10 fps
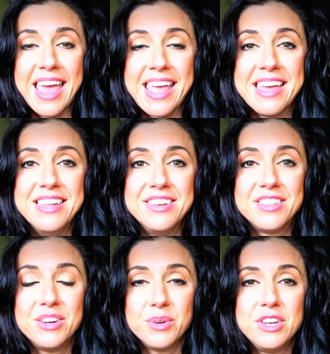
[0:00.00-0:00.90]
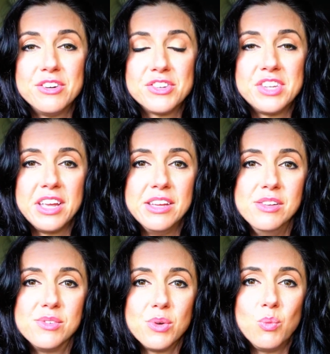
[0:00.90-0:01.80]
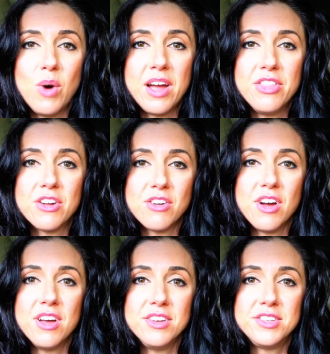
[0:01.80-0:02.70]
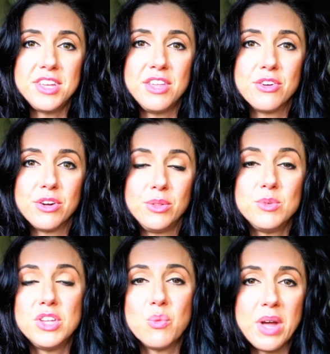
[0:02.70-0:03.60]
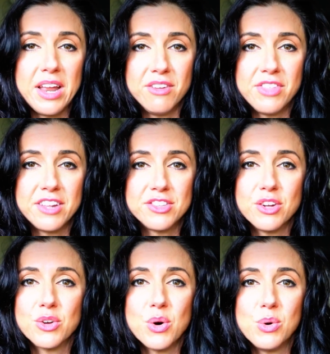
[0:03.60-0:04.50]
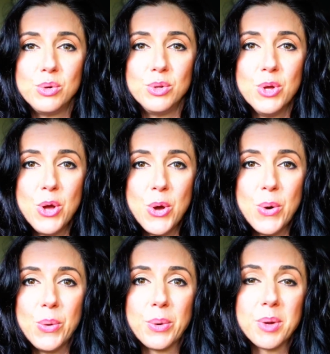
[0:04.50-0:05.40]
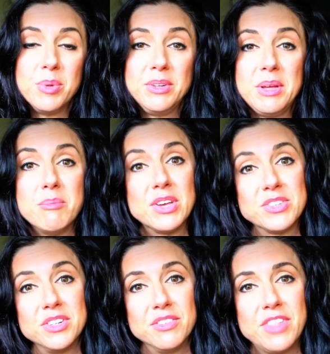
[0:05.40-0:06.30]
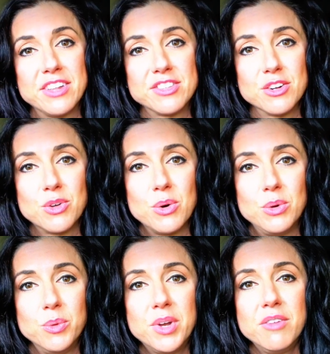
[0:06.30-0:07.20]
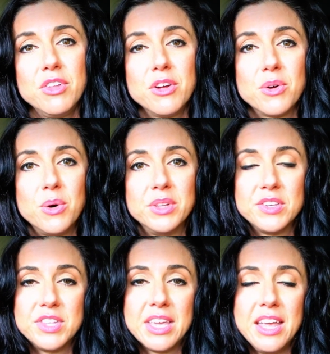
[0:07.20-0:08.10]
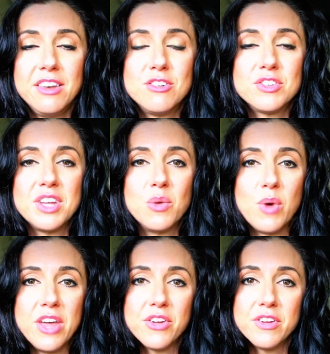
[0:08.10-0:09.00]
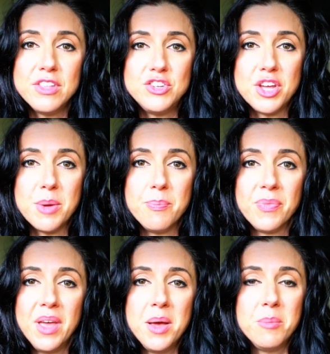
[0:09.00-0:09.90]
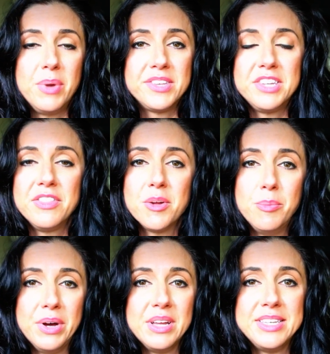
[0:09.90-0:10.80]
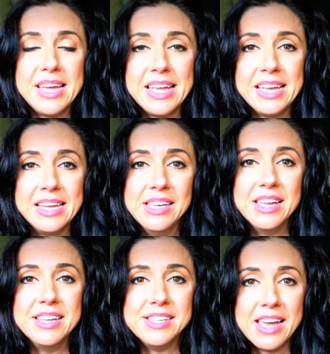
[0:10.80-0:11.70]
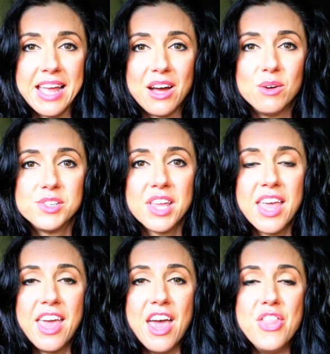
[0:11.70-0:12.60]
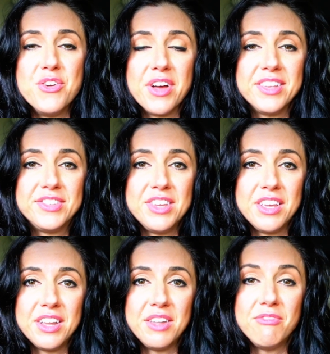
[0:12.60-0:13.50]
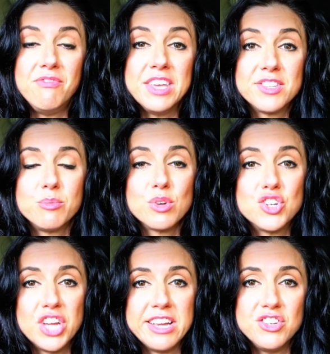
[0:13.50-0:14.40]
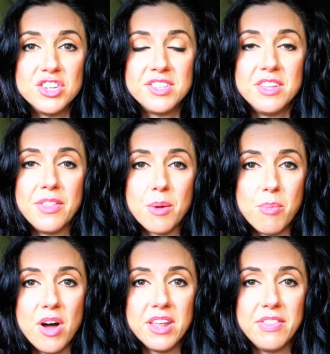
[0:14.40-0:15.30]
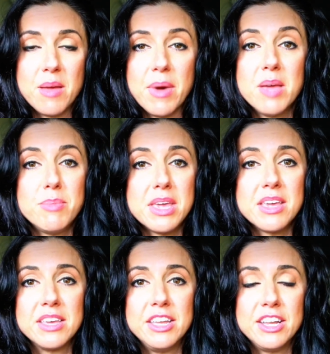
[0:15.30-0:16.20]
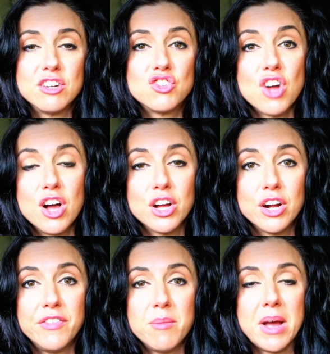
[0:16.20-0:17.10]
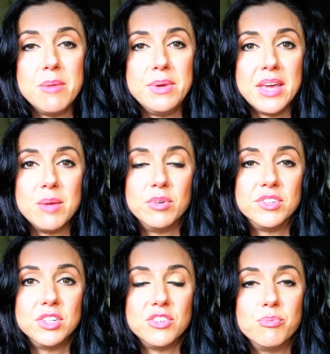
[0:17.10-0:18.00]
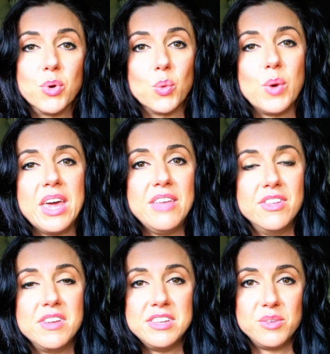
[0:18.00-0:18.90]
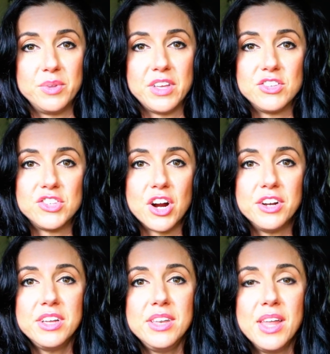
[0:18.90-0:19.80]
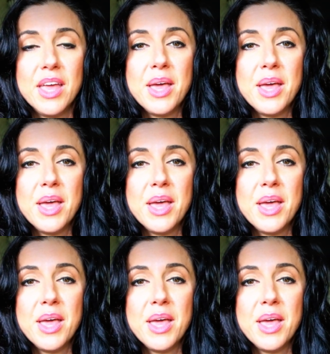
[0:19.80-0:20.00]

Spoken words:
and they don't understand why they're not either losing weight if that's their goal or building muscle if that's their goal. Whatever their goal is, they can't understand why they're in the gym busting their butt day in and day out and they're not seeing any visible changes in their body. They might be getting stronger, they might be able to lift more weight than they did when they started,